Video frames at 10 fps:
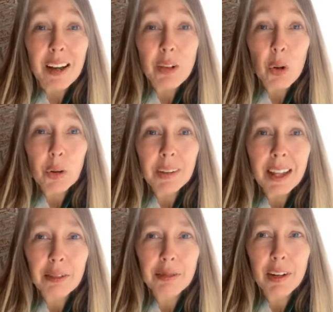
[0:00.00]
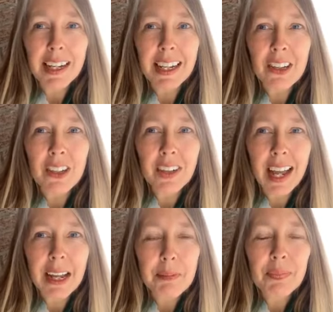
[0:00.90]
Do you have a whole lot of fun in
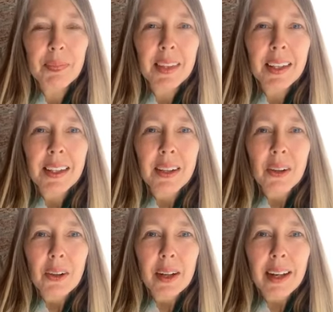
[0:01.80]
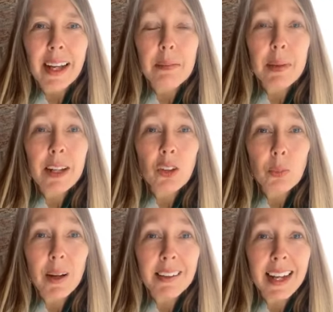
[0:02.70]
your day? And
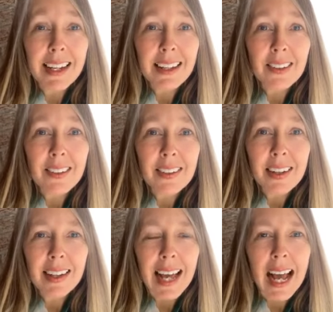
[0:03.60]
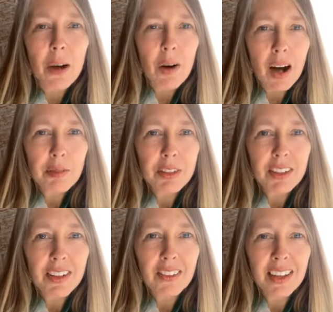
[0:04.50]
being spontaneous, how
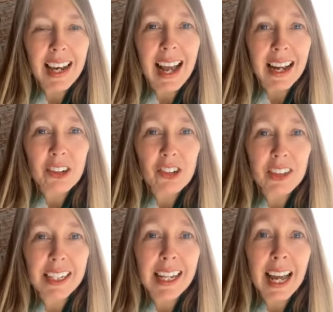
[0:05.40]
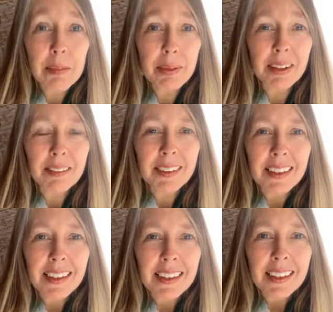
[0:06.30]
often does it actually happen?
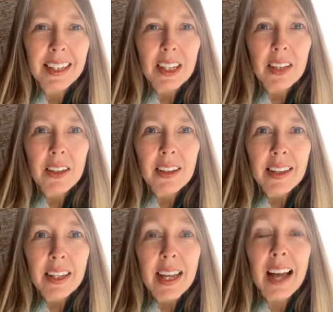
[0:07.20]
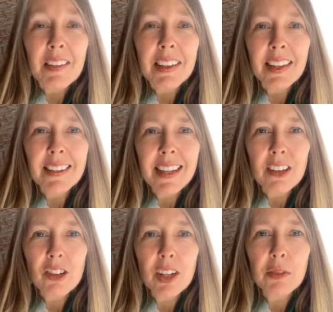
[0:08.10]
Having the
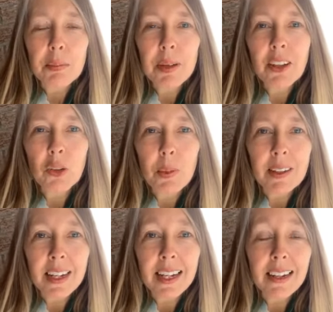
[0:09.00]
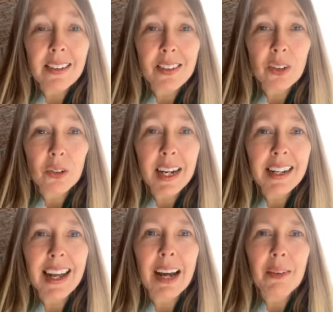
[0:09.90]
intention of it being spontaneous is great.